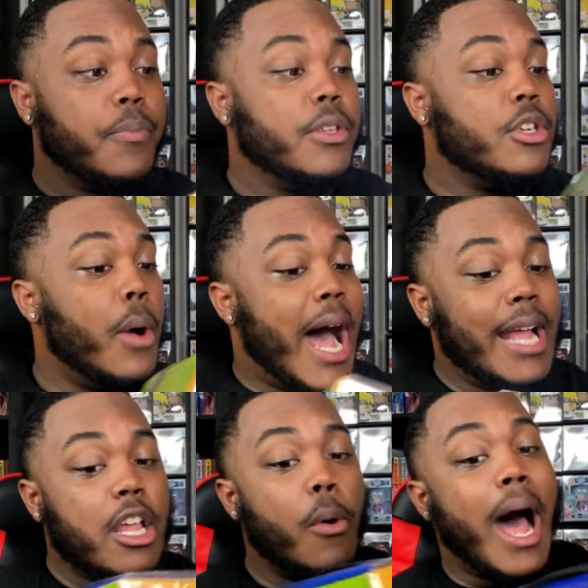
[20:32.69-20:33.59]
So
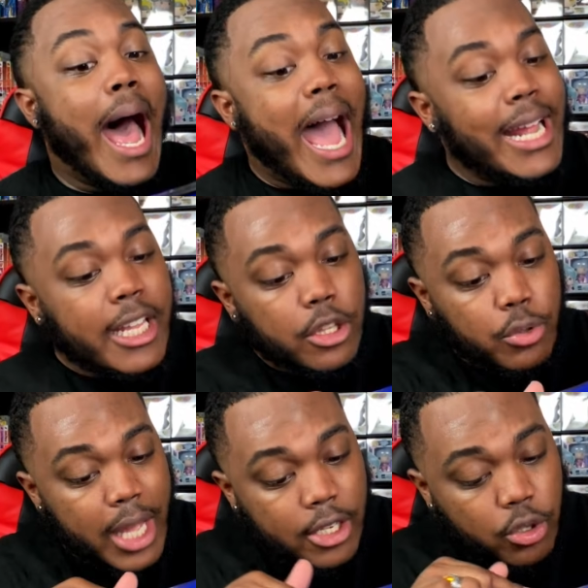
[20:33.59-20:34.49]
I know I didn't
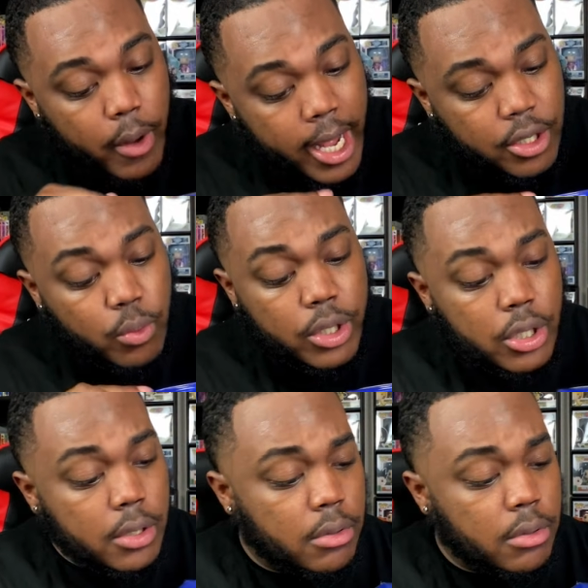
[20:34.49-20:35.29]
do that scratch, which is,